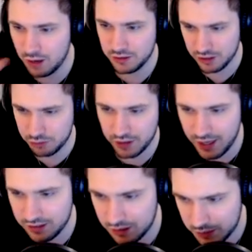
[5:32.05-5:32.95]
Oh, it says right
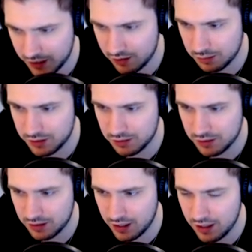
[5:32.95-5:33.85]
there, Dominica update,
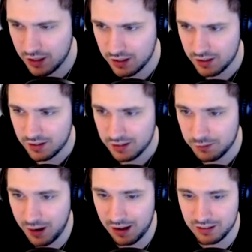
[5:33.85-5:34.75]
didn't say.
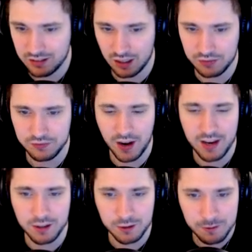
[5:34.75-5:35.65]
Wow, that's not a
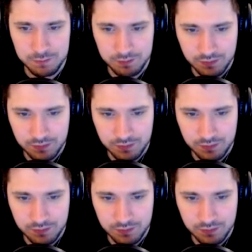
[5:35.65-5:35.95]
fail.